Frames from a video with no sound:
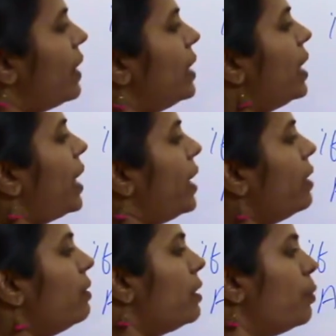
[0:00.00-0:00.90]
whether
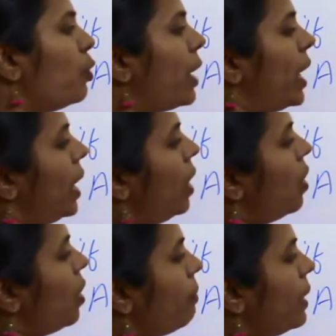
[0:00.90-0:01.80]
remove A
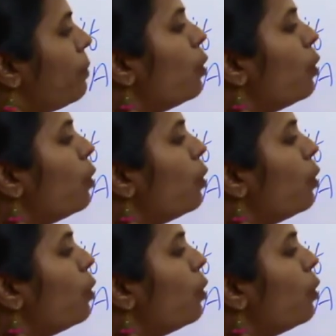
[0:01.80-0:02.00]
or B.